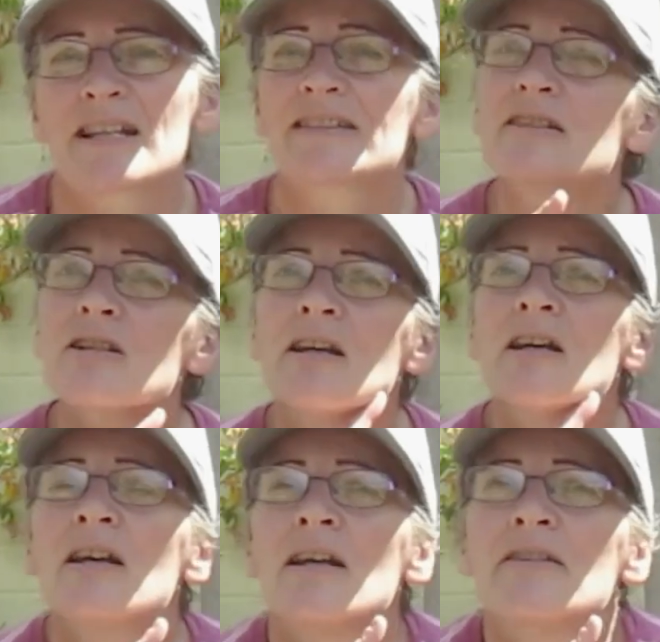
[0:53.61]
I did
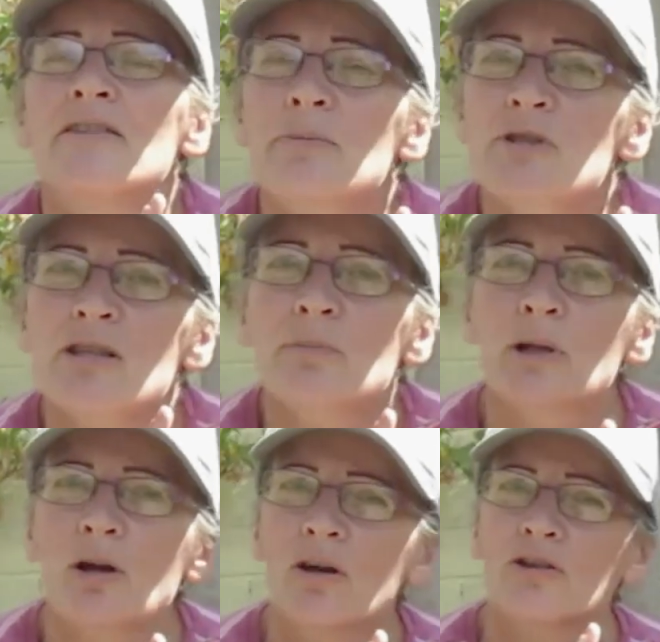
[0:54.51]
nip to the
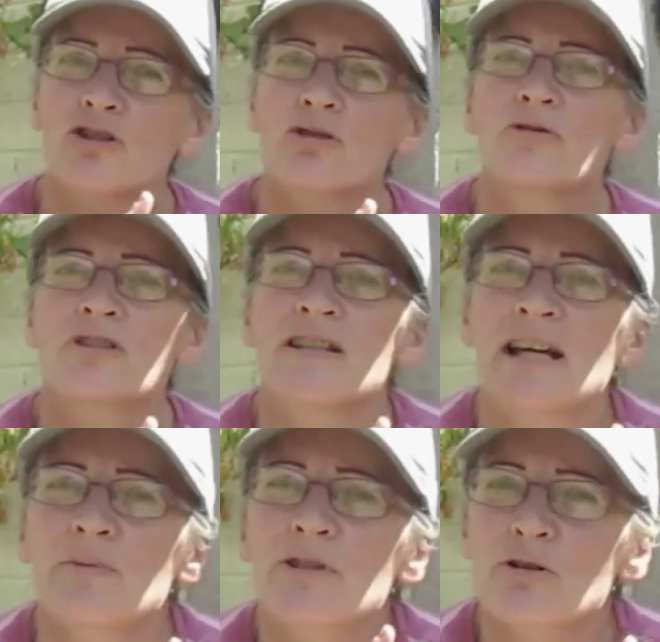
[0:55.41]
plot on Tuesday
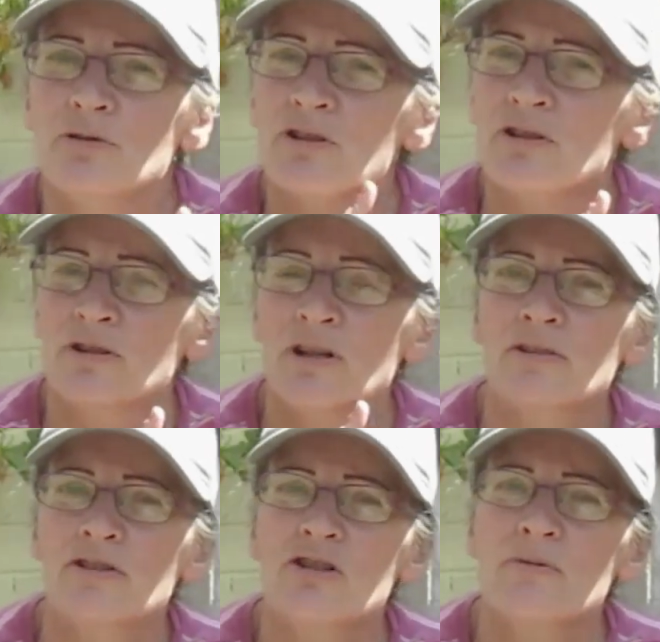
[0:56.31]
night. We took
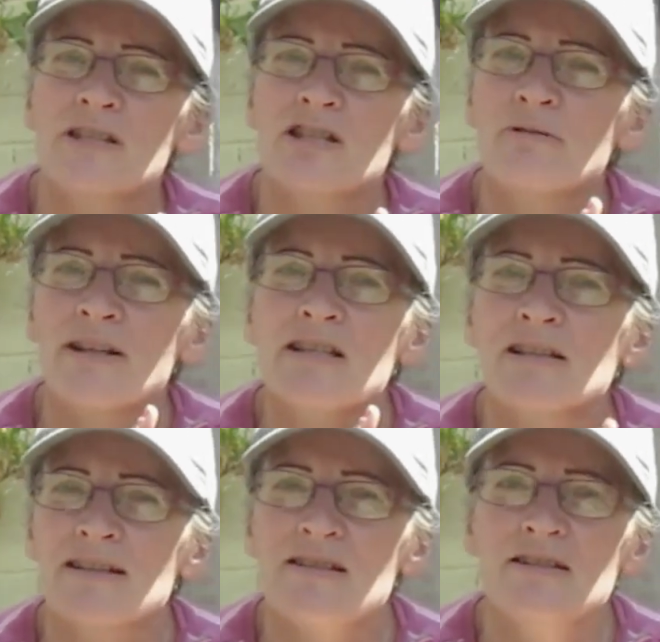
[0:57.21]
Connor to his karate
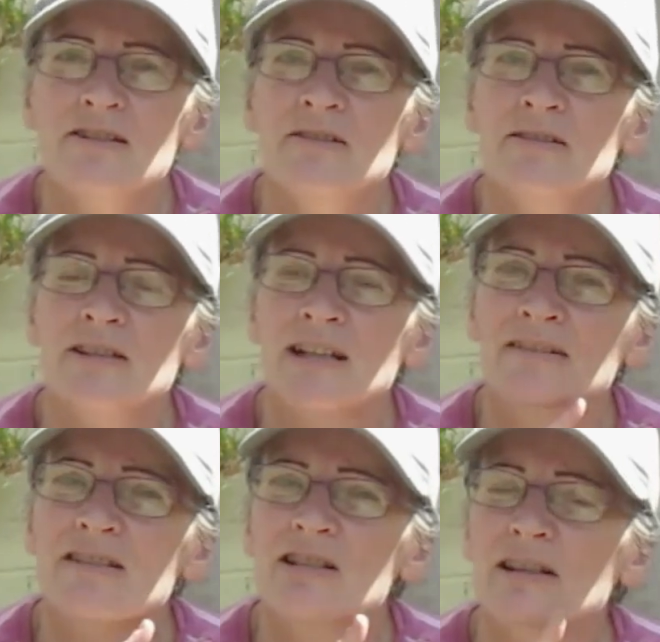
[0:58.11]
lesson and
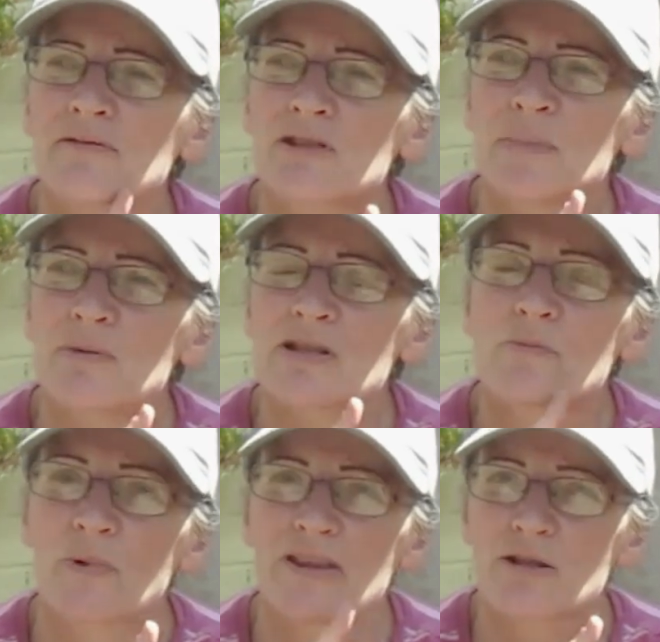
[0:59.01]
Andy lifted me
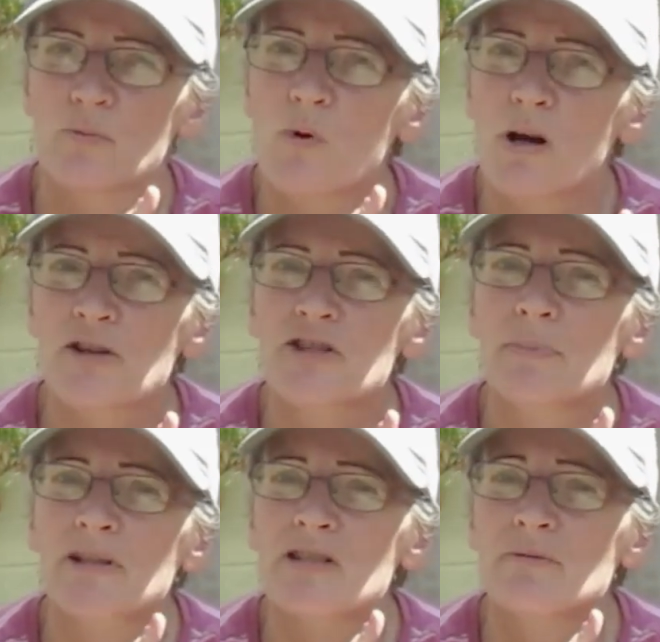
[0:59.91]
with some water
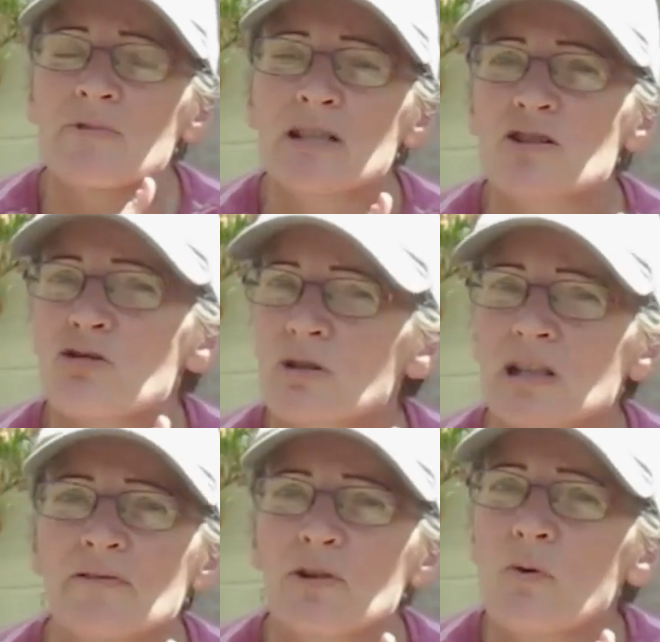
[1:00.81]
because I'm really
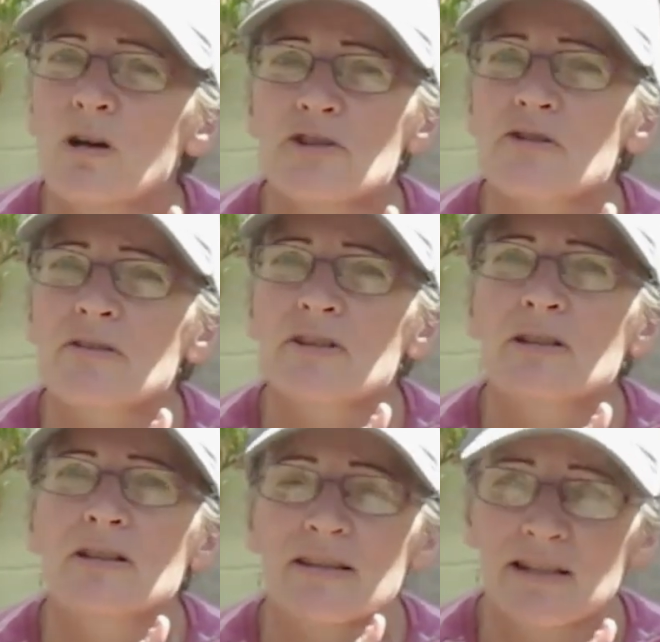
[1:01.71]
struggling for water at
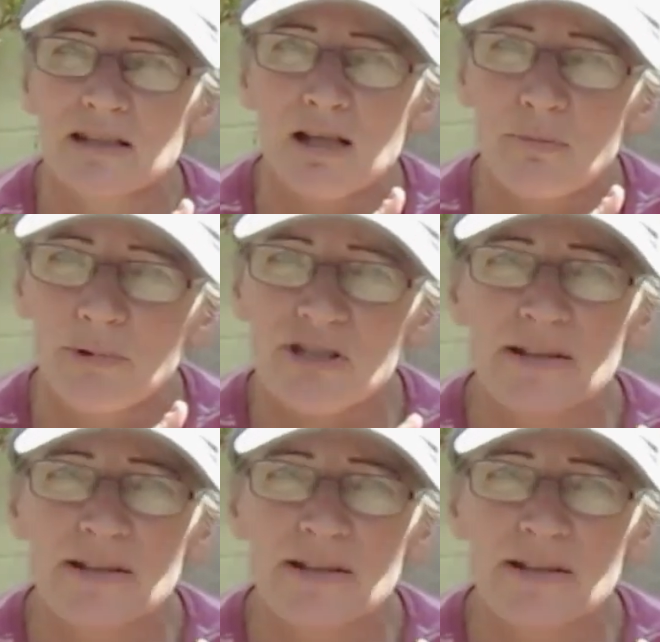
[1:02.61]
the allotment.